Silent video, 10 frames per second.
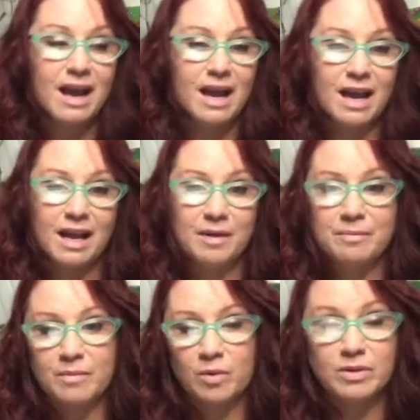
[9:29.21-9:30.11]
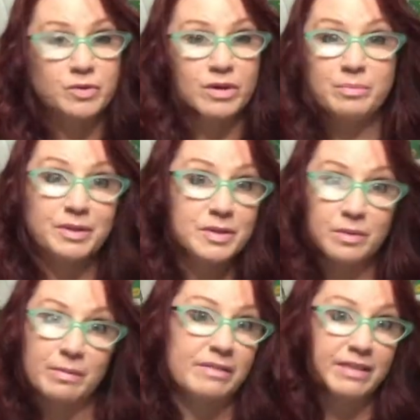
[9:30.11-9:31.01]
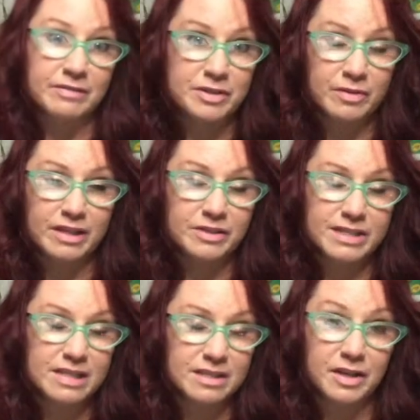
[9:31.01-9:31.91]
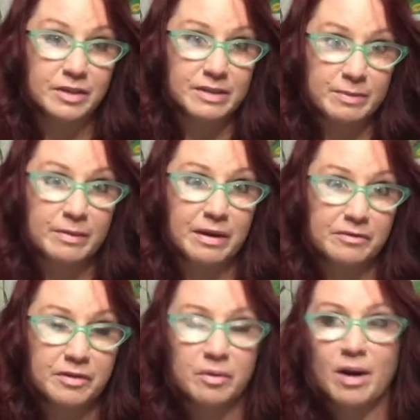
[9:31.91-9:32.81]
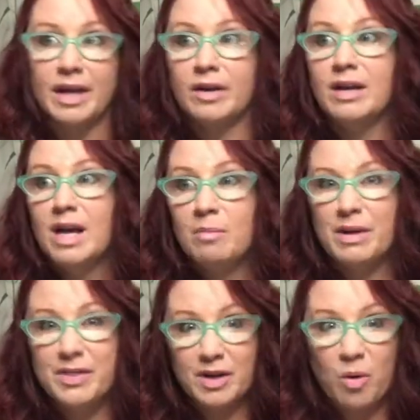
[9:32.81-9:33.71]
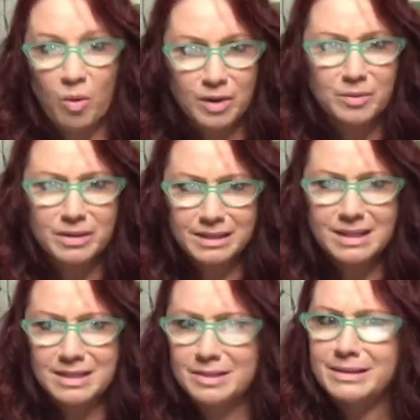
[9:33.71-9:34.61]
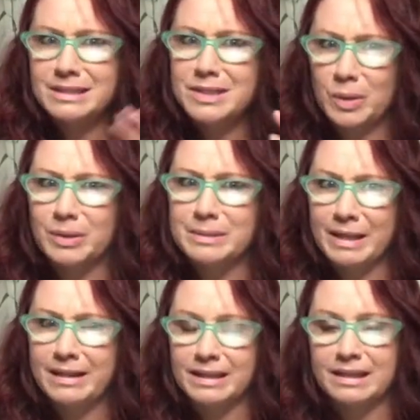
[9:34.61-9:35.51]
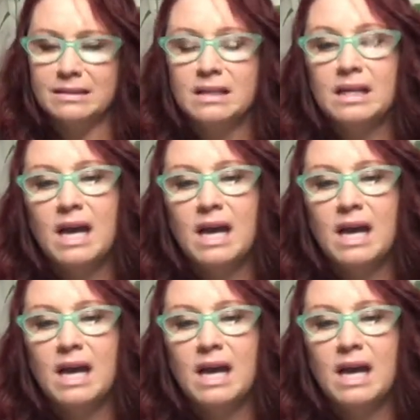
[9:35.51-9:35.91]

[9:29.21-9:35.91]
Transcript: Um, well, Jordan Peele's one of my favorite directors. He's not new, he's been around for a while, but the horror work that he's doing, totally my thing.